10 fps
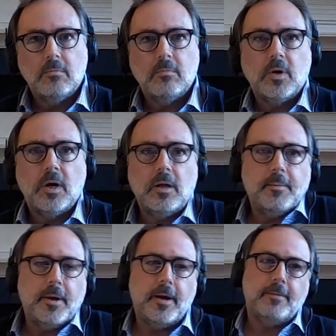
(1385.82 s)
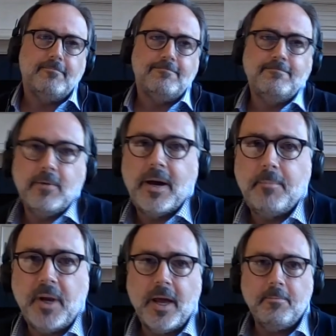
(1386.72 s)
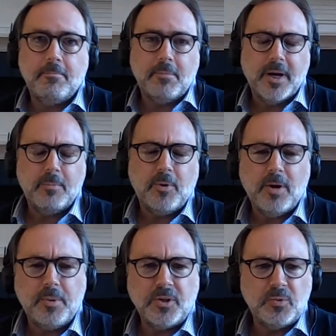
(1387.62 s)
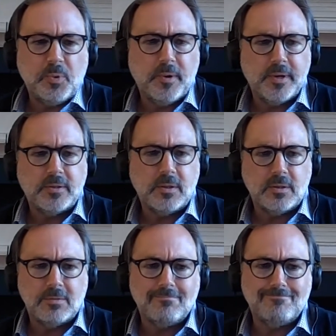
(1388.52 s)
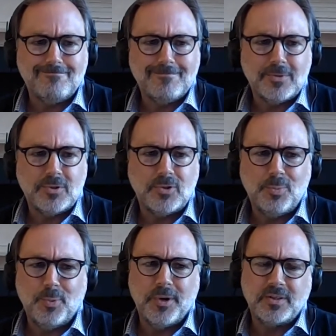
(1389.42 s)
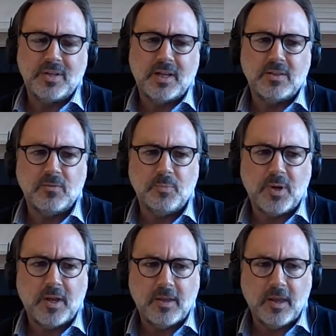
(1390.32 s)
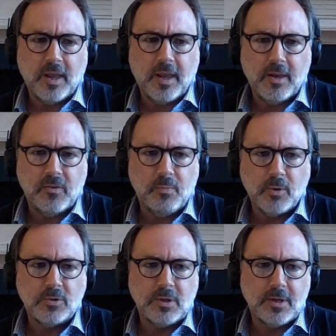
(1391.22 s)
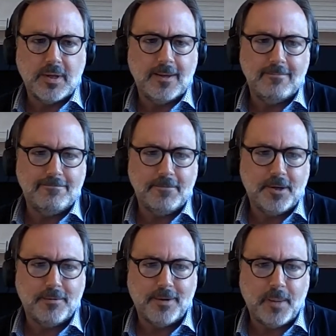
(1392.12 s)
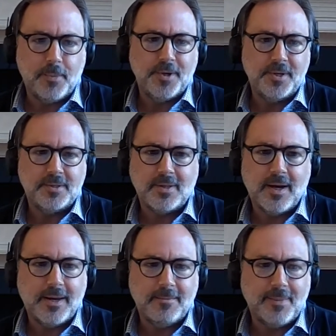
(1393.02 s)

Well, I, I mean, I my apartment experience isn't super extensive, but I, and it's mostly you know Upper East Side